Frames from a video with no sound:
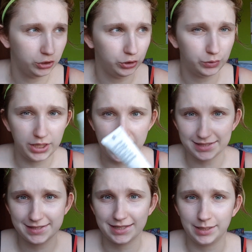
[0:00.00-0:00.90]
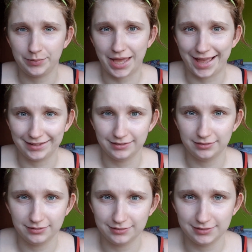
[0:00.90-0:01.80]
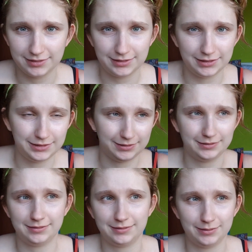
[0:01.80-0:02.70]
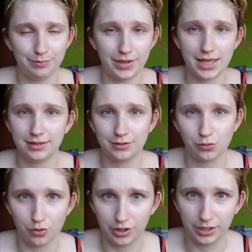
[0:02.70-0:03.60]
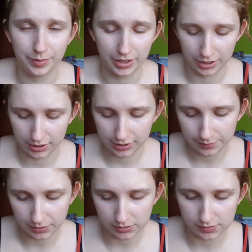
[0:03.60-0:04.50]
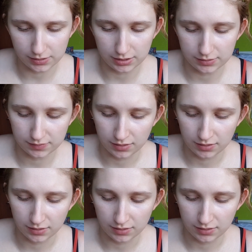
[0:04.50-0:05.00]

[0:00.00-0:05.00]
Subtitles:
you can't skip that. It's just mandatory, apparently, because it